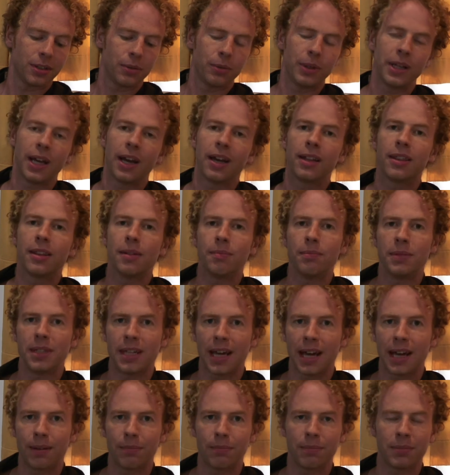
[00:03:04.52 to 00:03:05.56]
we had them
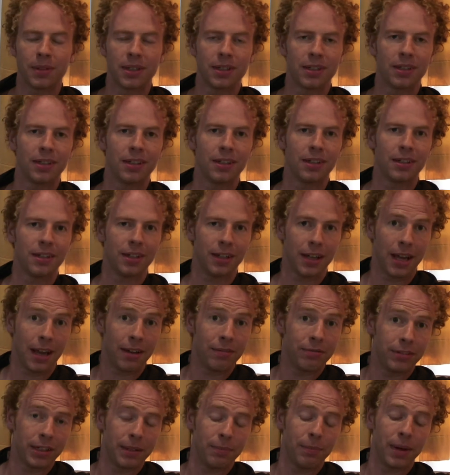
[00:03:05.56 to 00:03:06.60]
dammed at
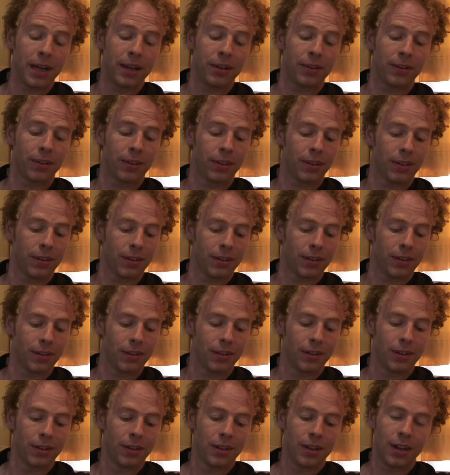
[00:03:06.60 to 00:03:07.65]
every mouth,
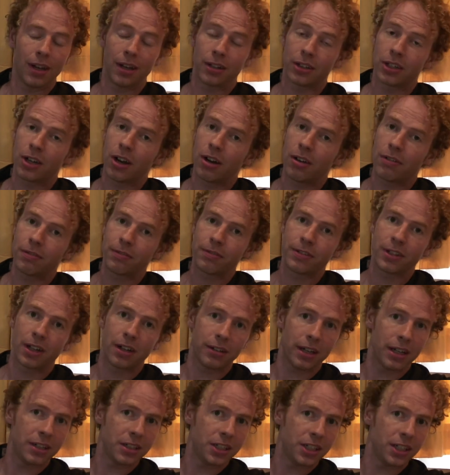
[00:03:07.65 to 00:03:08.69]
and coughed
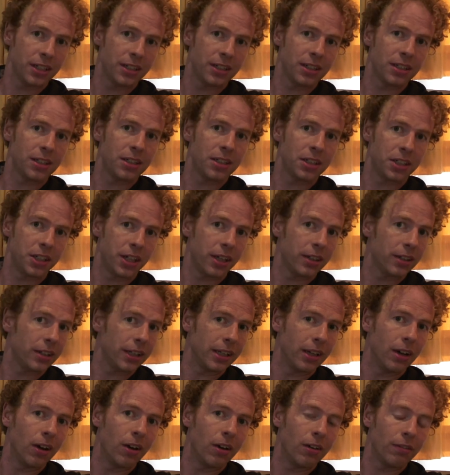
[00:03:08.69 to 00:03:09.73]
our engines
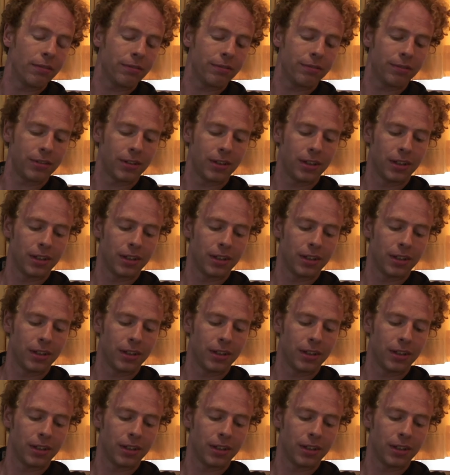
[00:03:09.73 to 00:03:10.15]
gently off,